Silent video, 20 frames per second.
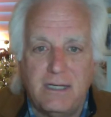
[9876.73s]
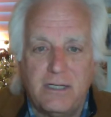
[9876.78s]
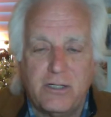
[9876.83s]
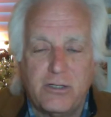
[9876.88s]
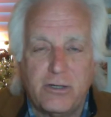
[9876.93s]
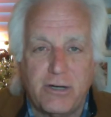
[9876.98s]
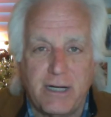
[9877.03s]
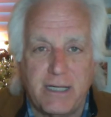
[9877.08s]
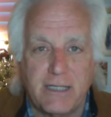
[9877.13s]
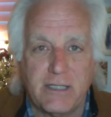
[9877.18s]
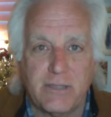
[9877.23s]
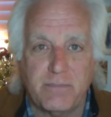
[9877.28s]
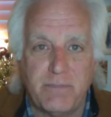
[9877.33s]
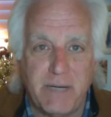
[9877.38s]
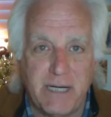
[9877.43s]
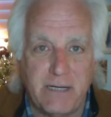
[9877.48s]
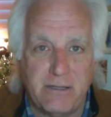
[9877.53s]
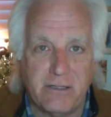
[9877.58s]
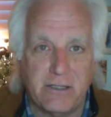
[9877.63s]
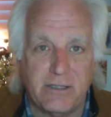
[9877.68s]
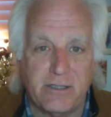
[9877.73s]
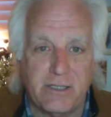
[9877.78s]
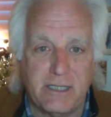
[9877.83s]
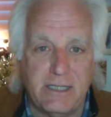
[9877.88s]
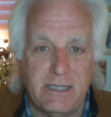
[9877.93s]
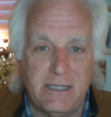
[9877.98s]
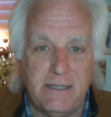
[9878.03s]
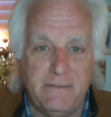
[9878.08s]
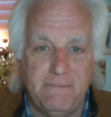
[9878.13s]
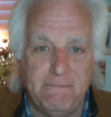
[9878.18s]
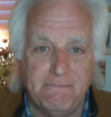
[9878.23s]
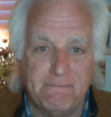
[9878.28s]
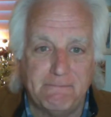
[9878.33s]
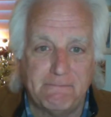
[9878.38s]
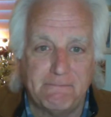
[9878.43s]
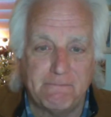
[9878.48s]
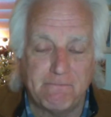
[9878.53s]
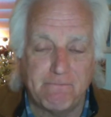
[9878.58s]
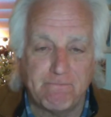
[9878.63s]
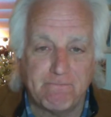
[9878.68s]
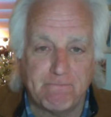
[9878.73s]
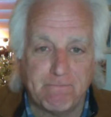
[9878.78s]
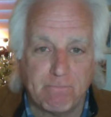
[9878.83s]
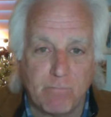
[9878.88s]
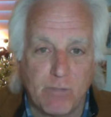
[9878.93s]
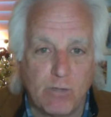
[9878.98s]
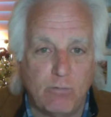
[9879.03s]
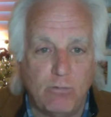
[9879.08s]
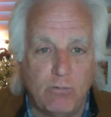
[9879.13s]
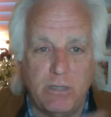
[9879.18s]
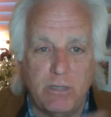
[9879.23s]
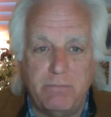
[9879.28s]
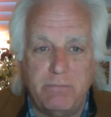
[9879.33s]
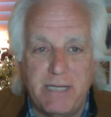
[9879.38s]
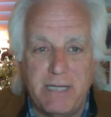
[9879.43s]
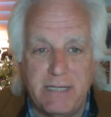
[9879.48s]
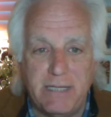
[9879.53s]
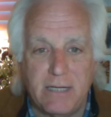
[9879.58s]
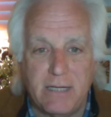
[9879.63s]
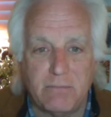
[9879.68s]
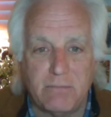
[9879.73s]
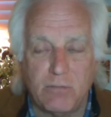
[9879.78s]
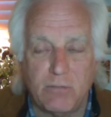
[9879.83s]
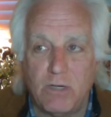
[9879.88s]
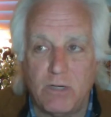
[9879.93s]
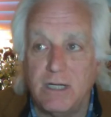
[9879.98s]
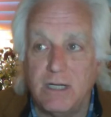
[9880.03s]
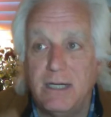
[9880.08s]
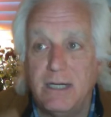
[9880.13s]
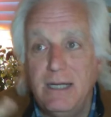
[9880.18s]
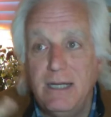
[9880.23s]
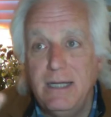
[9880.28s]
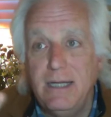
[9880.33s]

transparency would be number one.